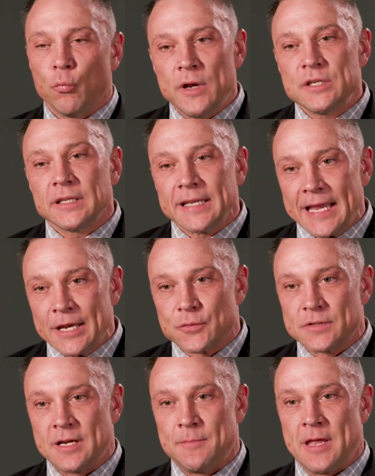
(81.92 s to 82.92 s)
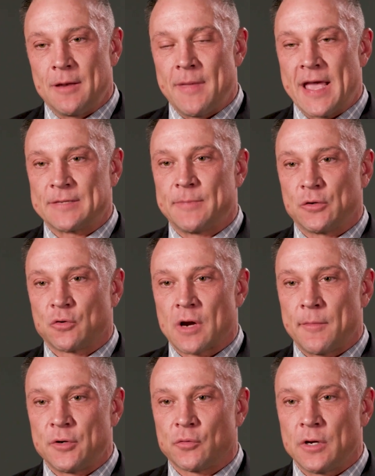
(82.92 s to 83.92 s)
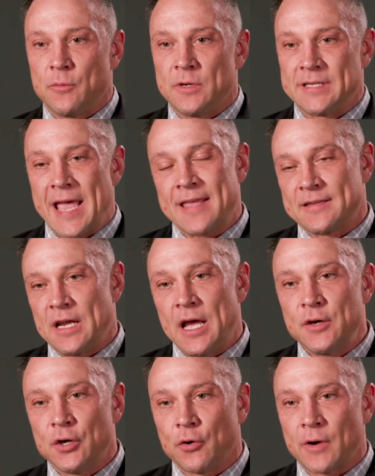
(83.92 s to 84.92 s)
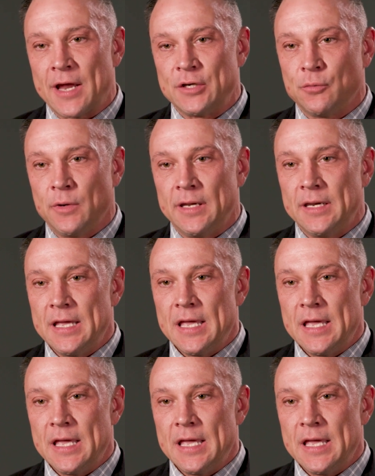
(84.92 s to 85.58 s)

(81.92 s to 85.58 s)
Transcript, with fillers: originally interested in me in mass spectrometry was as an undergraduate